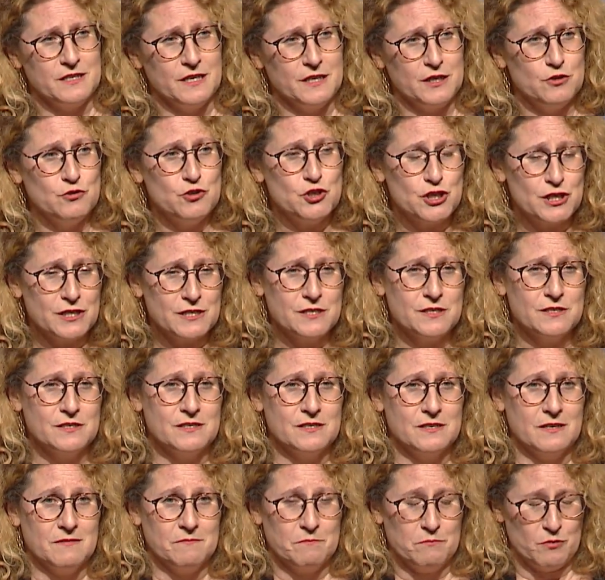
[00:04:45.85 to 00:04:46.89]
that you
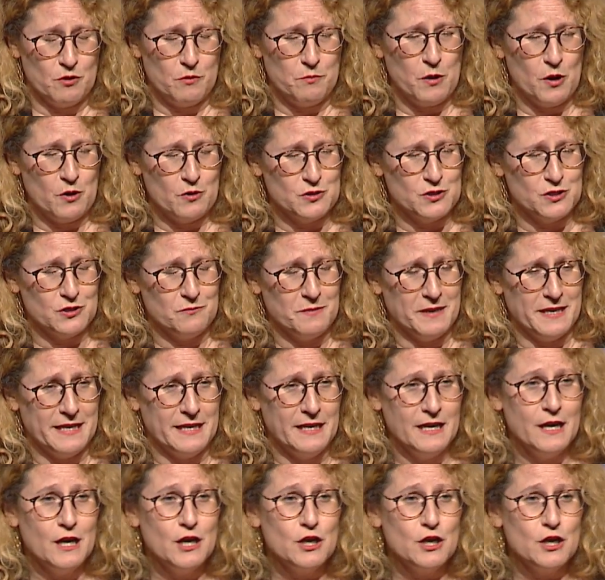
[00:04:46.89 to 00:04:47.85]
just proposed to me,